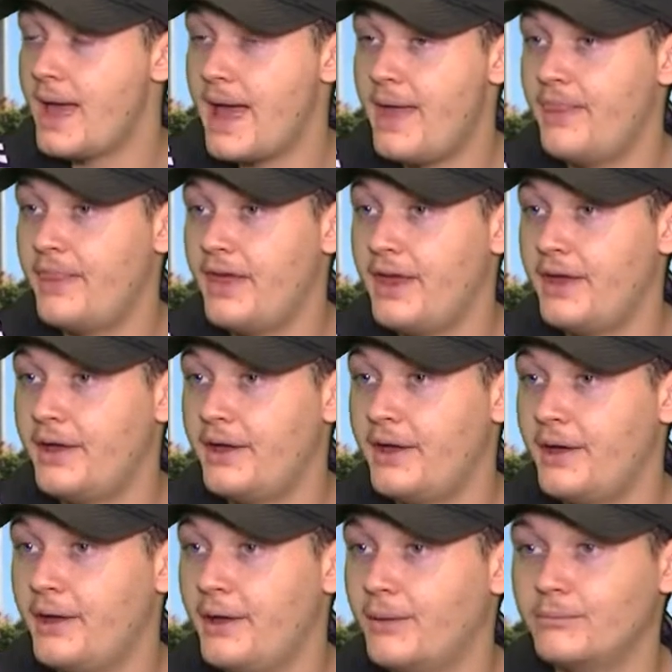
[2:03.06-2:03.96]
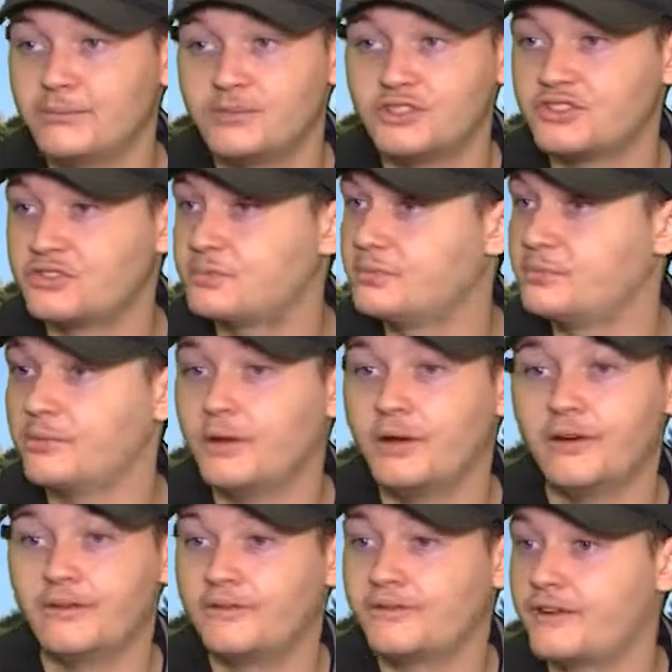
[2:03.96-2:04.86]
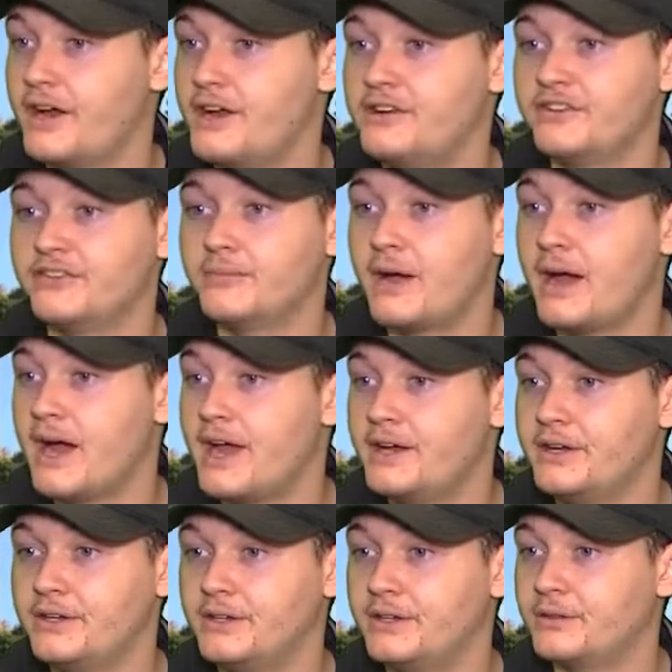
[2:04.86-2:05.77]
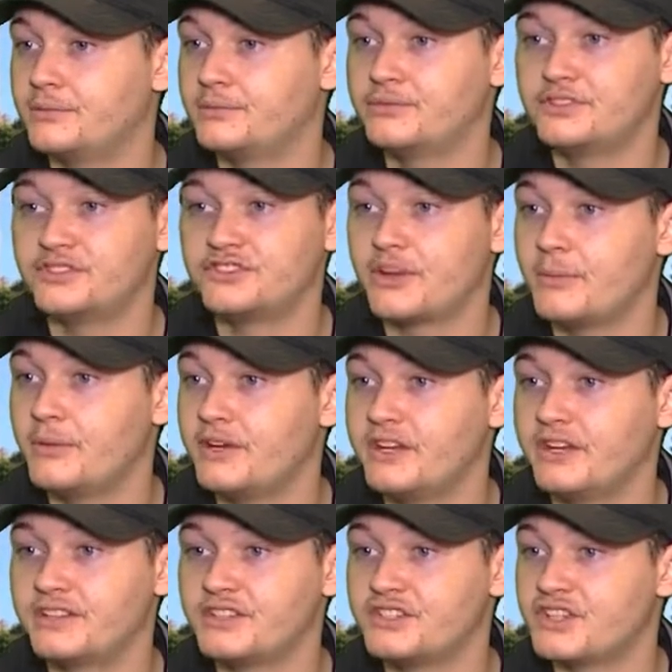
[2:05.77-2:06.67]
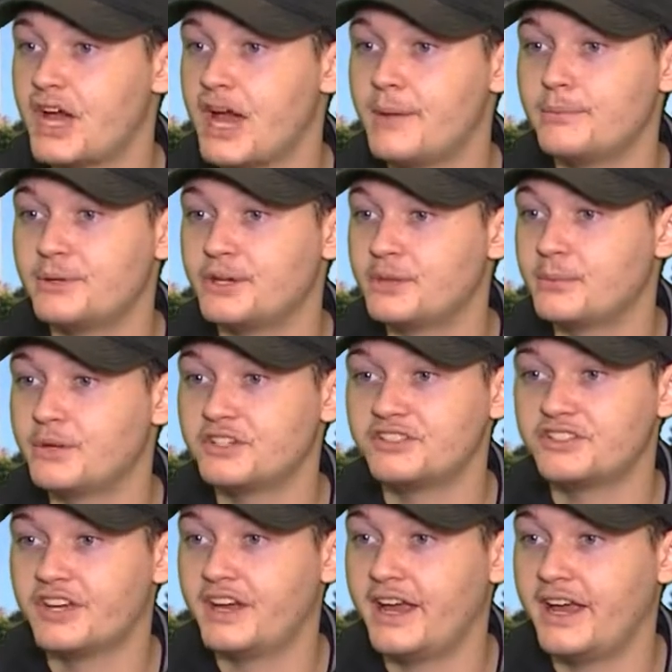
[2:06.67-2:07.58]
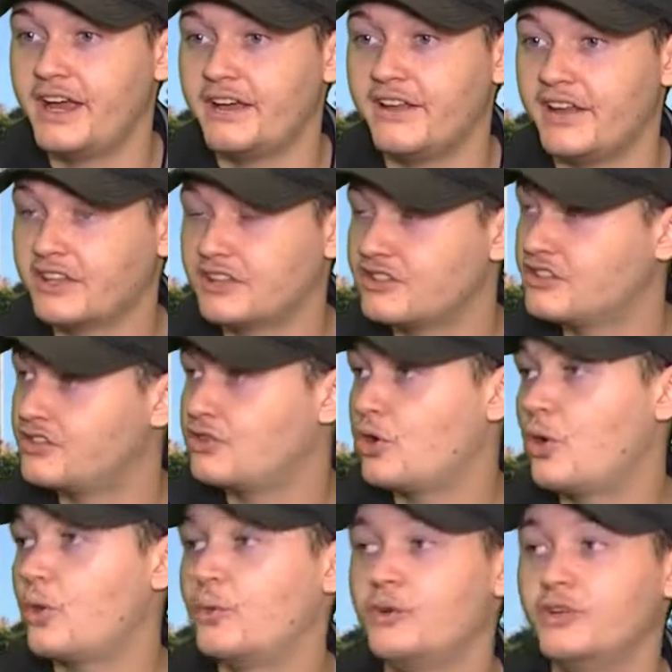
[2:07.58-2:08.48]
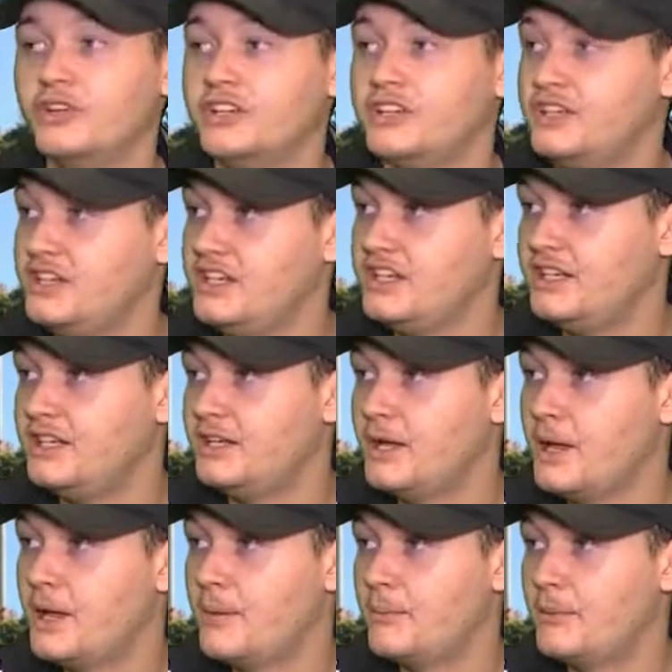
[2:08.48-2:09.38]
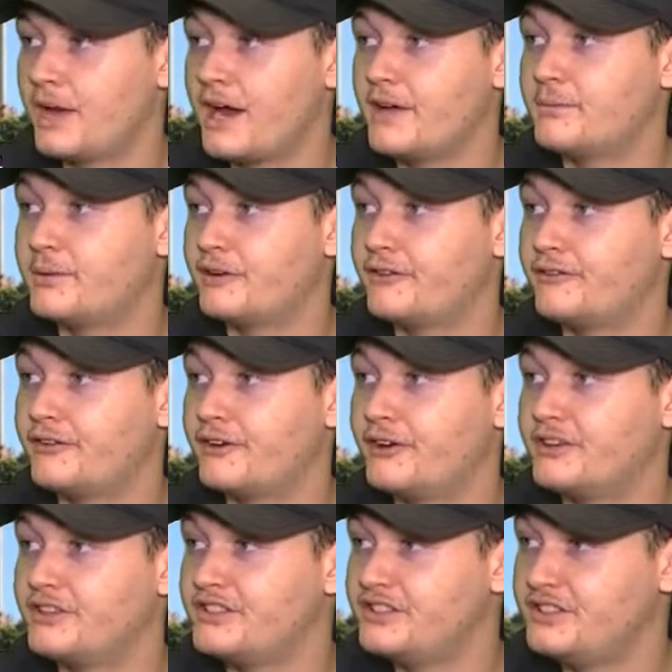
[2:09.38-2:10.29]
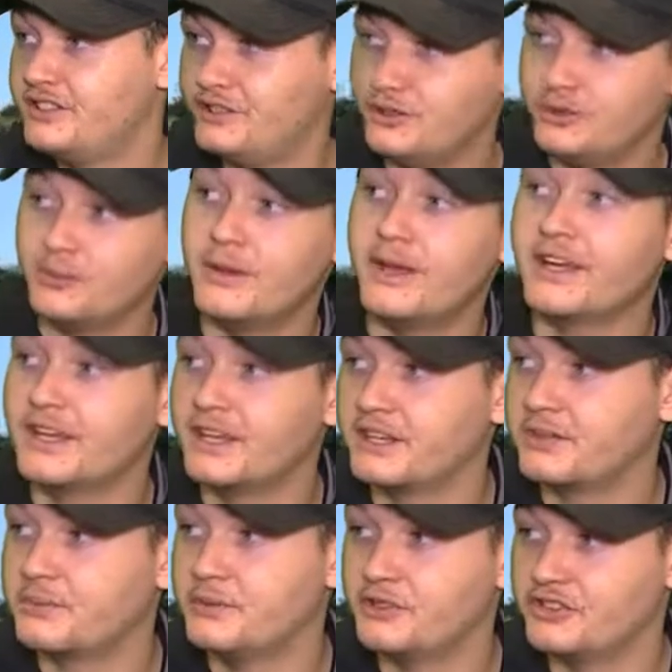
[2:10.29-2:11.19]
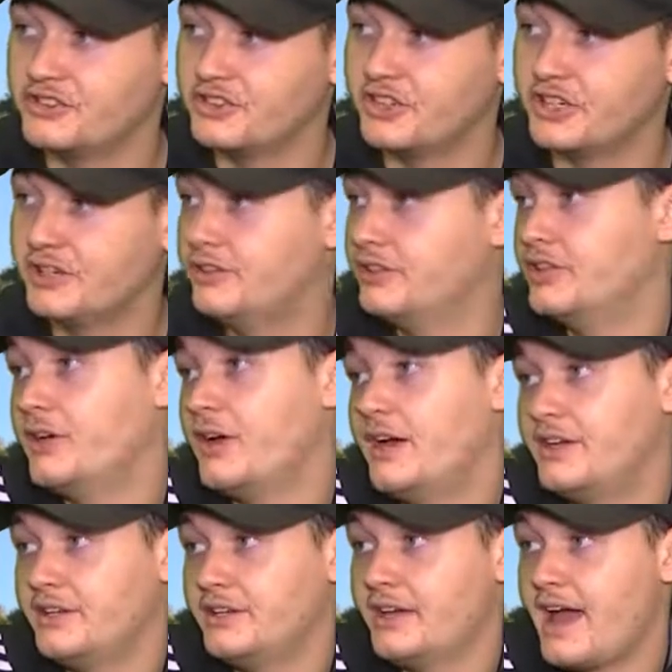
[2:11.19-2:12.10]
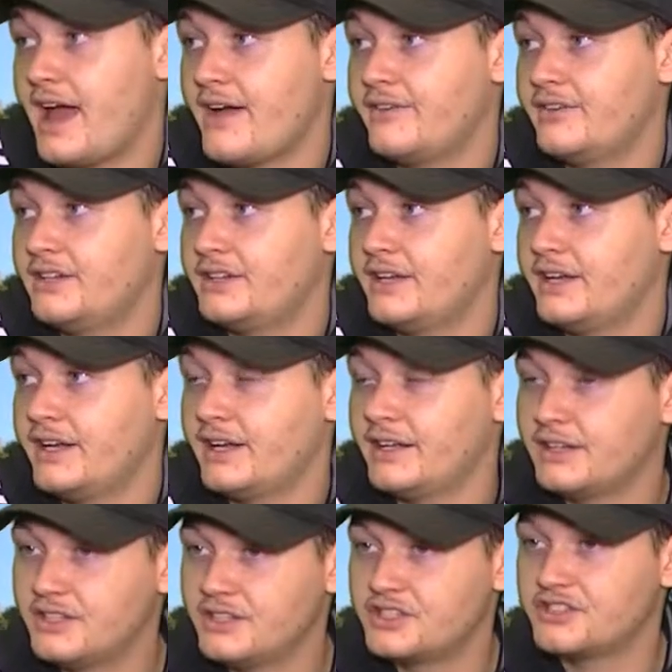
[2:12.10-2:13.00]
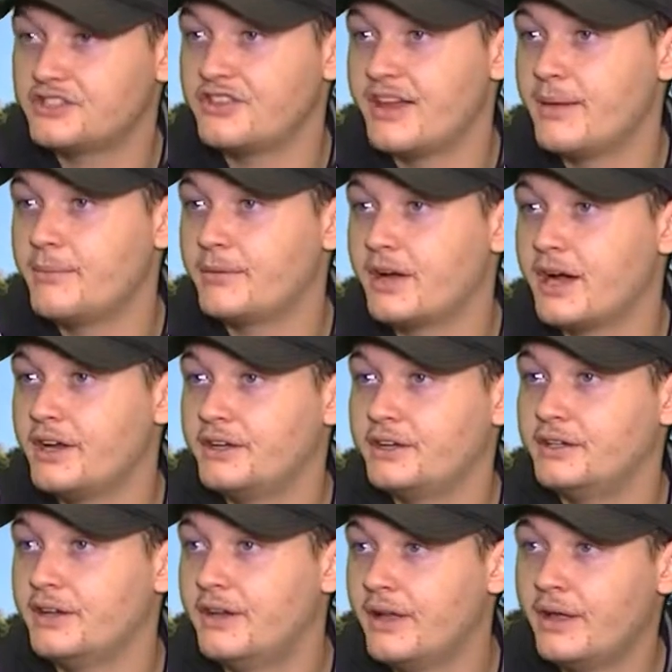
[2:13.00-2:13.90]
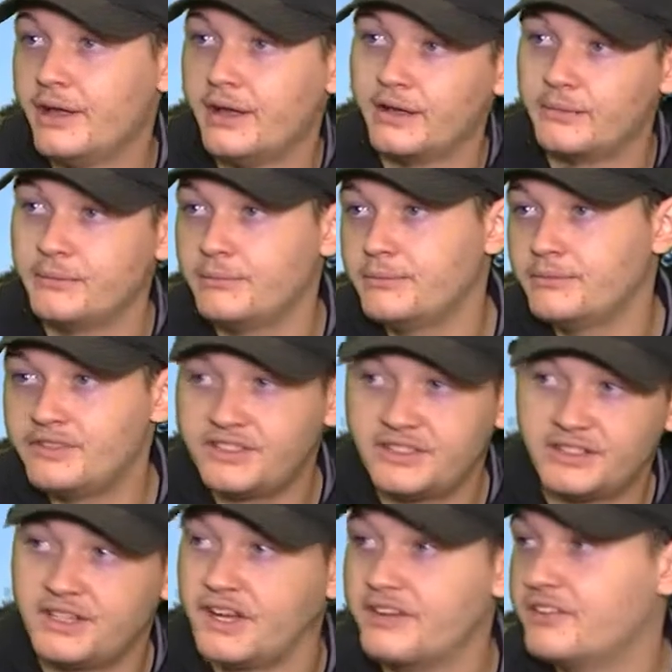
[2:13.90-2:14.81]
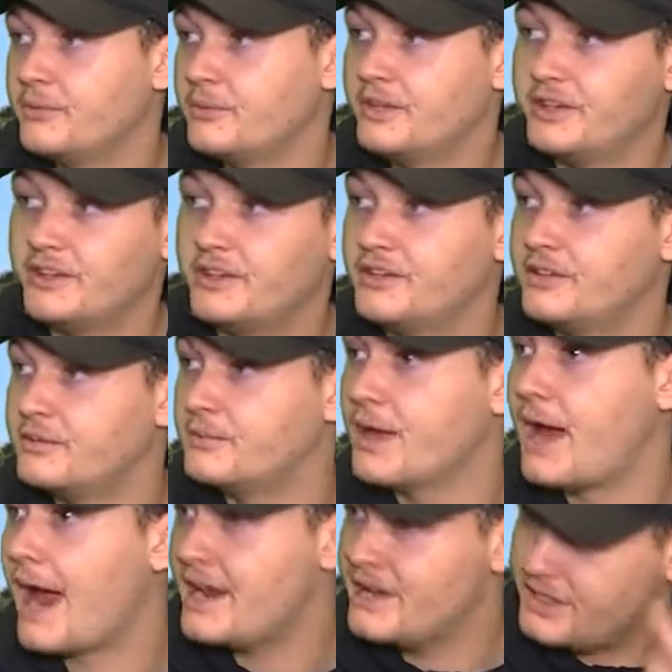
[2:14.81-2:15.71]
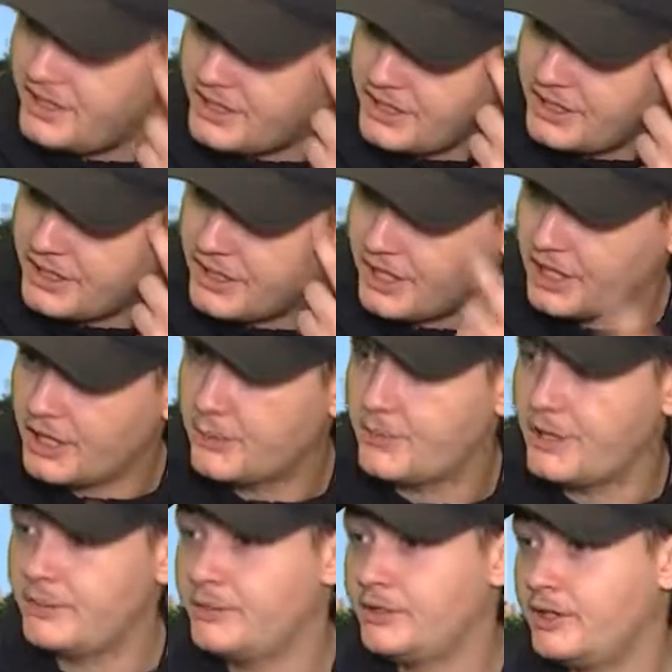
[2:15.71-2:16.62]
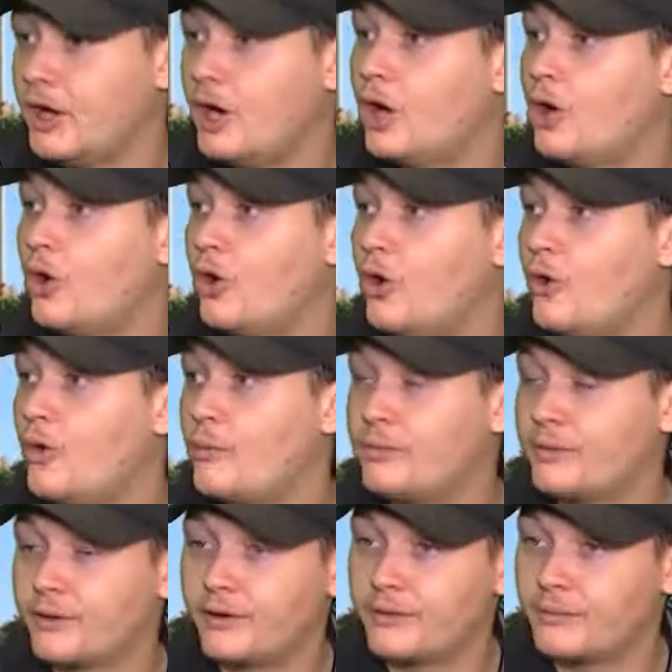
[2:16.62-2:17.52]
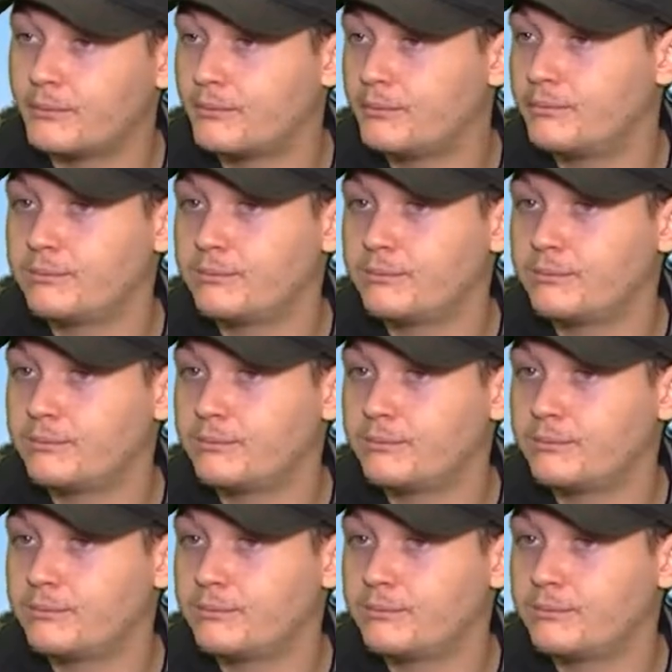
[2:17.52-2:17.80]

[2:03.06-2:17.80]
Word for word: and then um, just a friend of mine or just somebody at the time pretty much said, "Hey, like this is all really neat, but I'd prefer to see you making the music." Even though I didn't have anything and then just them kind of giving me the idea, maybe hope or